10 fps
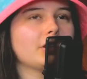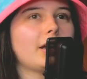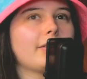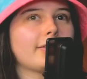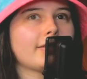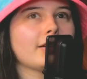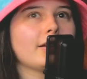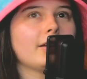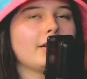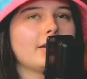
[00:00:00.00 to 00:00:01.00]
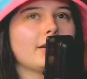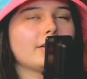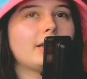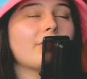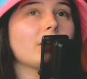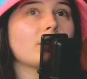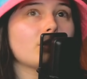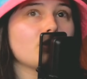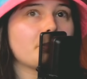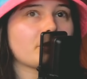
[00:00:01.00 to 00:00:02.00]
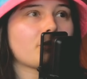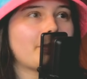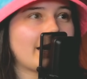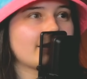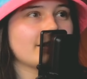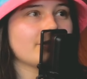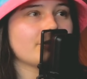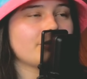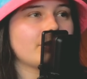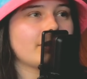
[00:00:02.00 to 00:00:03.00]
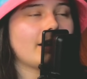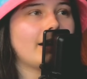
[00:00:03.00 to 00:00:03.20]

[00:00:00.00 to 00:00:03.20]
It's giving it a new perspective.